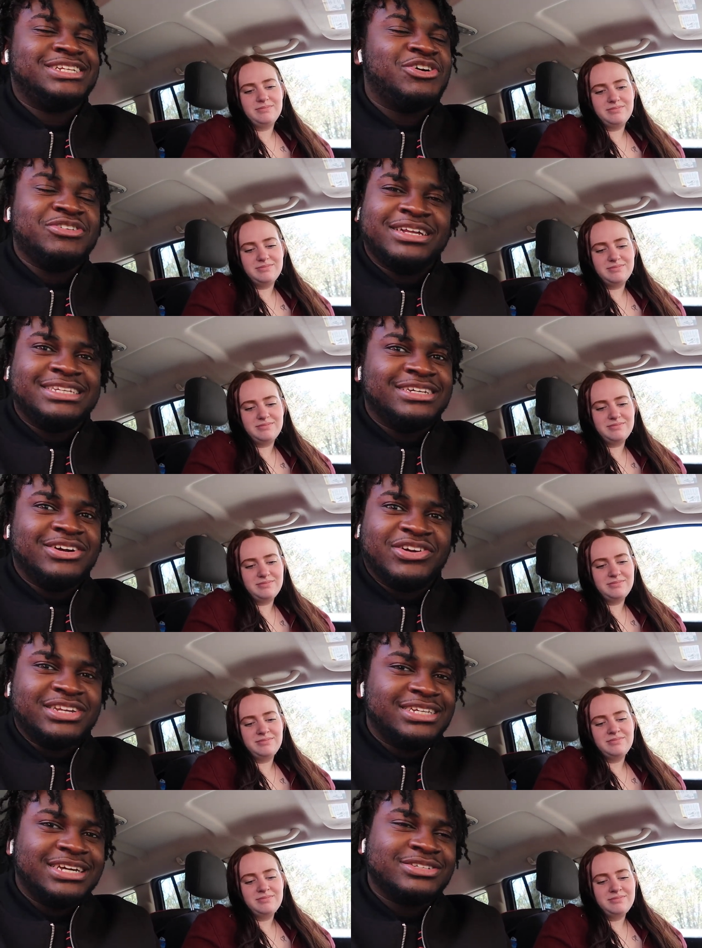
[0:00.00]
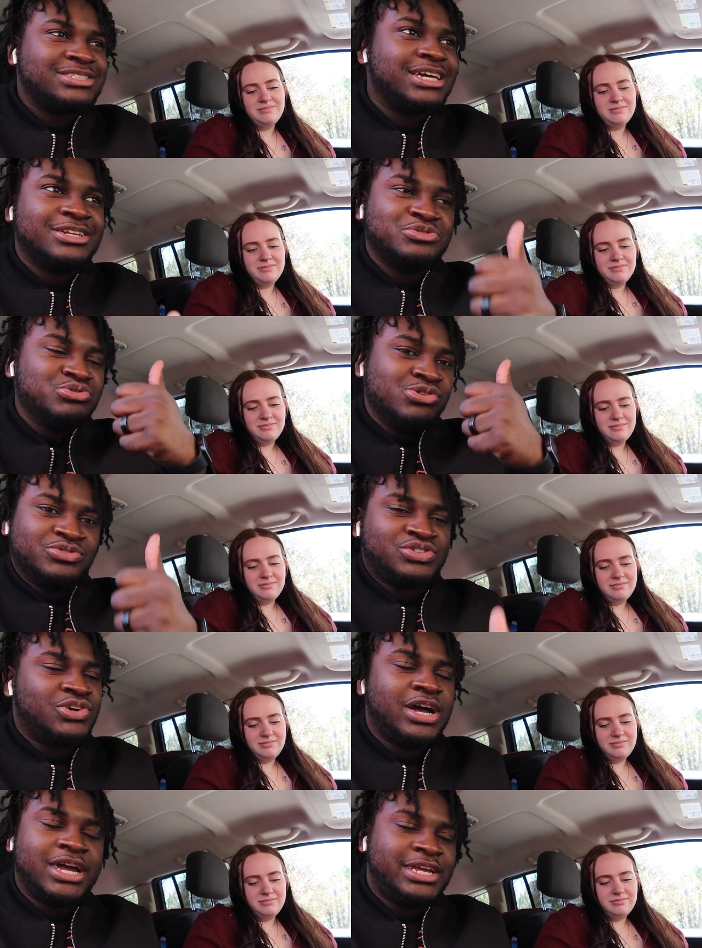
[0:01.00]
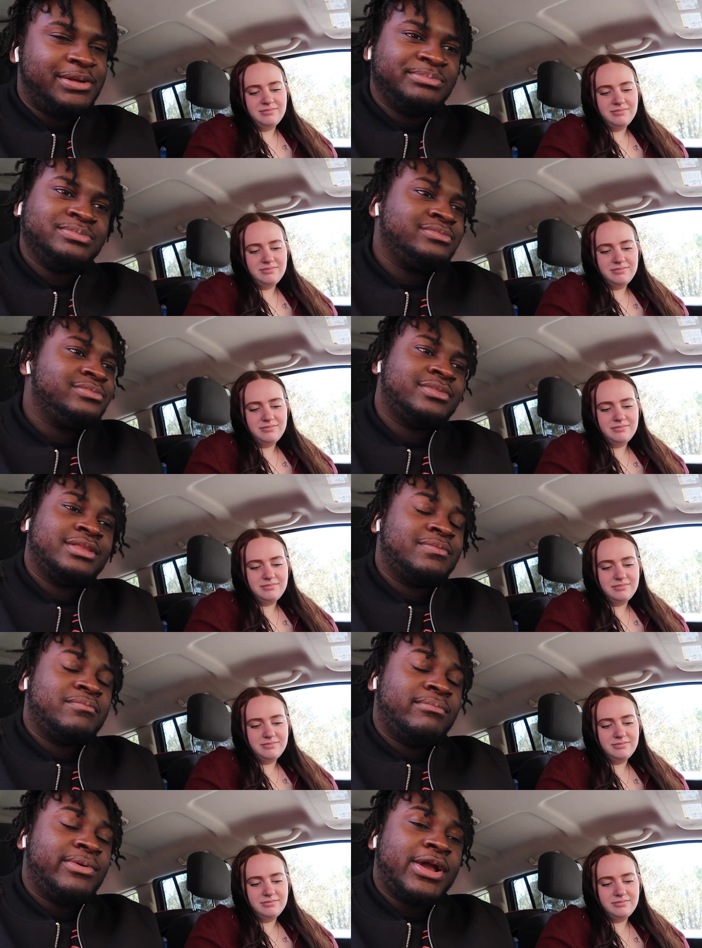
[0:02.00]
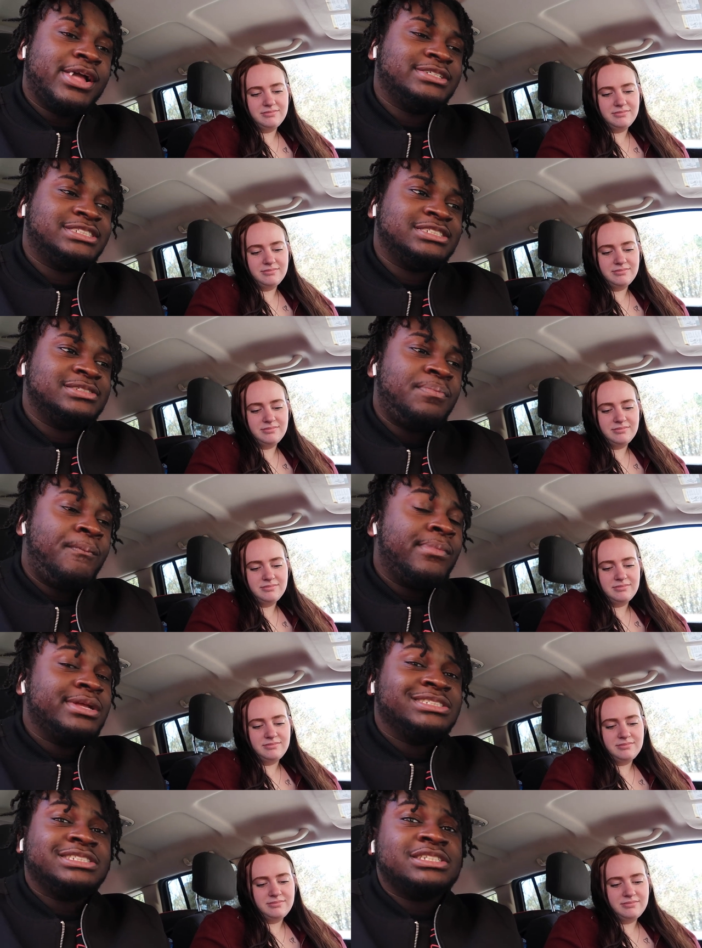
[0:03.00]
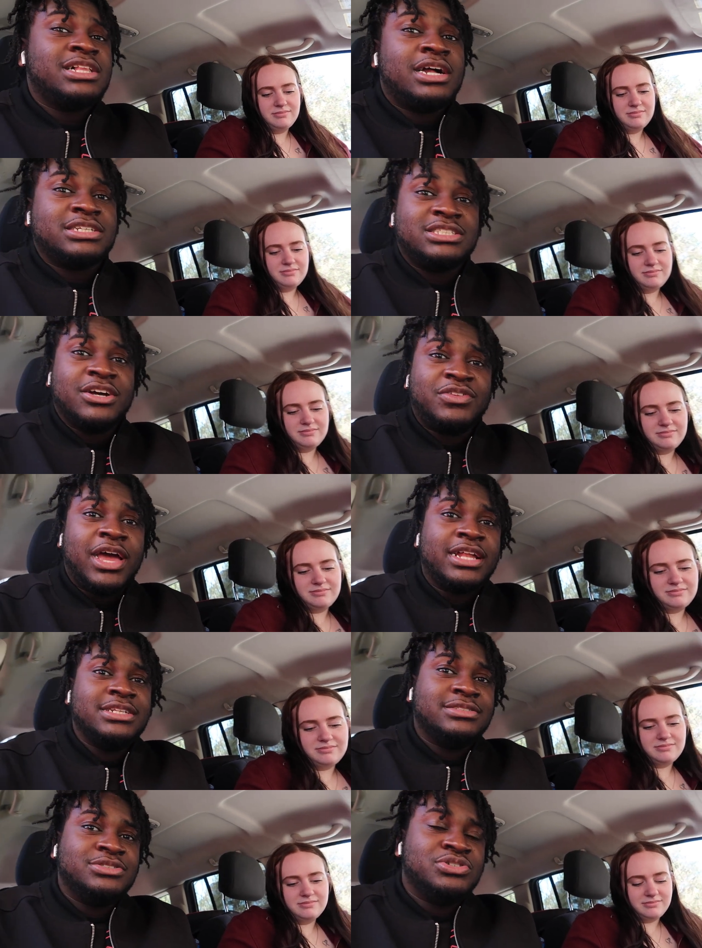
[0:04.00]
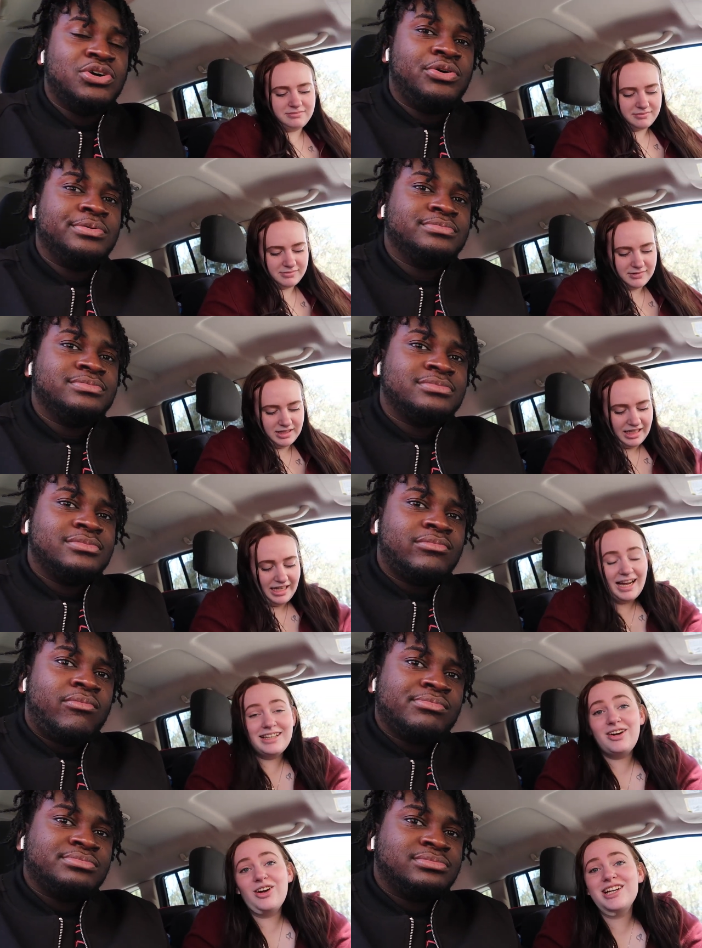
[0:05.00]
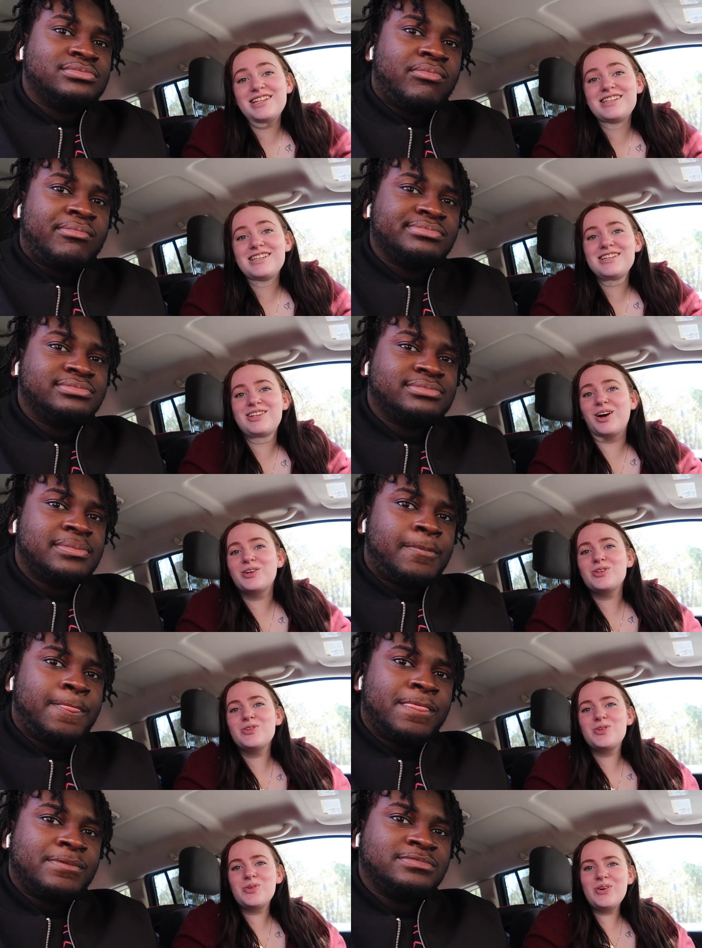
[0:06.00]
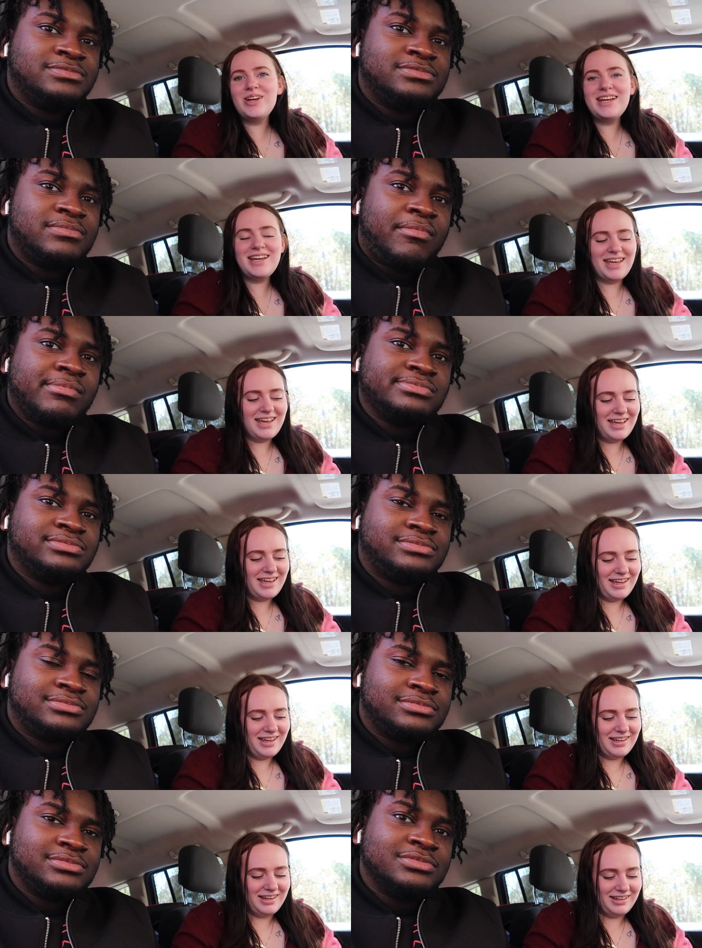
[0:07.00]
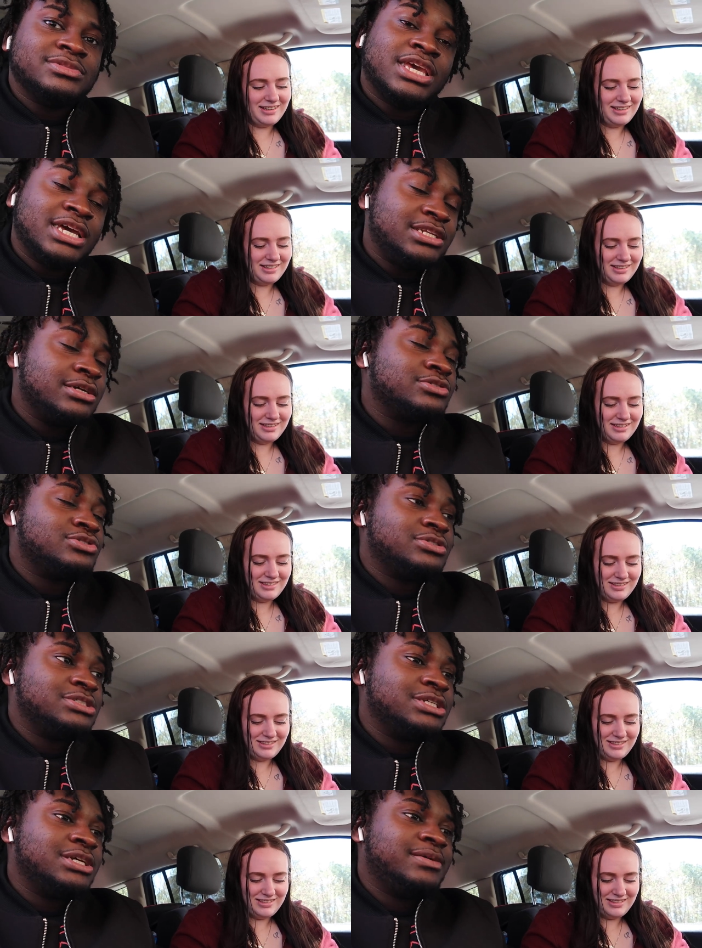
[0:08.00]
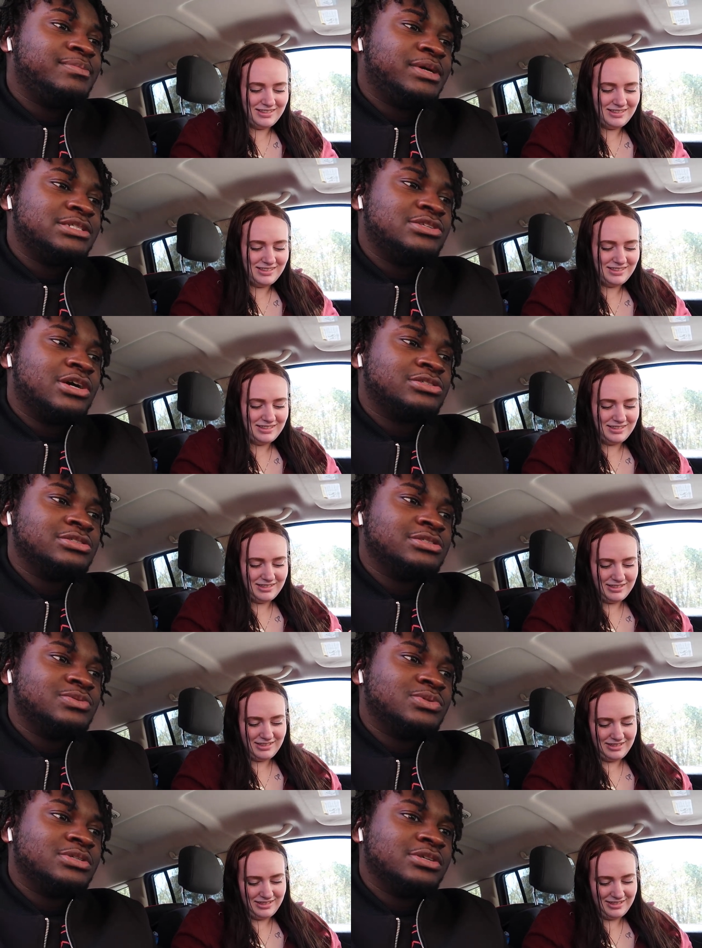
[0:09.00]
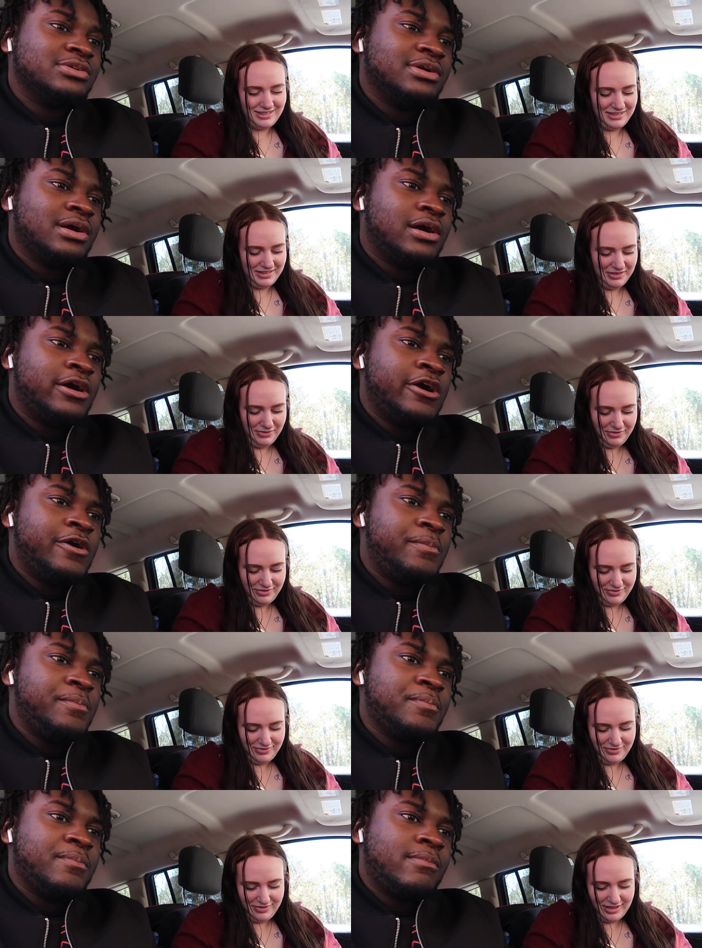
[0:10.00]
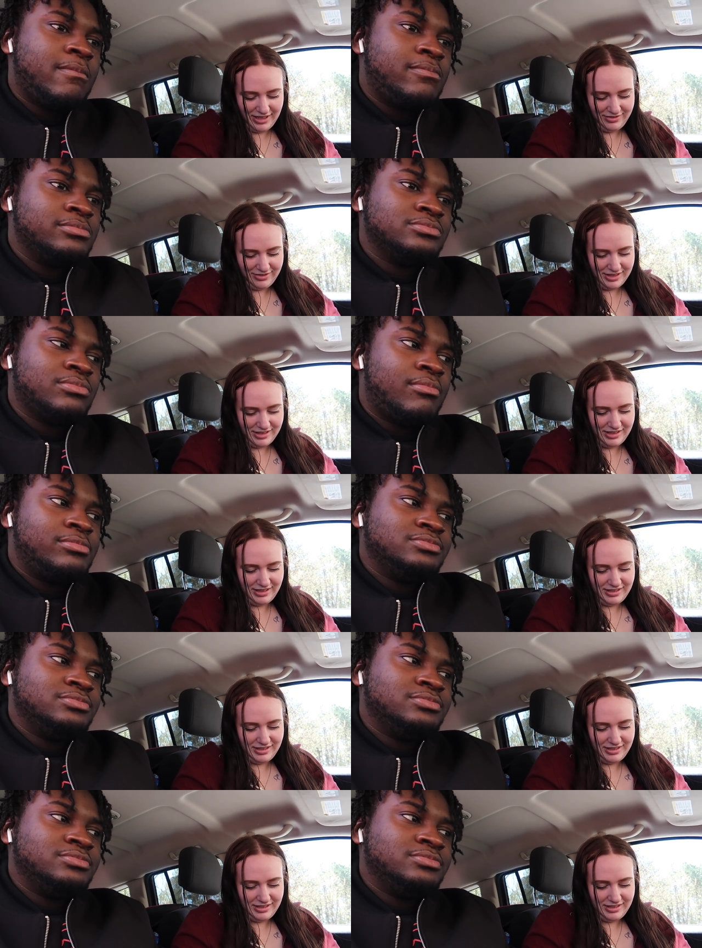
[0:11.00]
Speaker 1: already already outside the roof, so I ain't Bro, that's a there's a lot of stuff that you know.
Speaker 2: And y'all get to see Dr. Choi again.
Speaker 1: Yeah, Dr. Choi. Yeah, best doctor in the world. Um, definitely.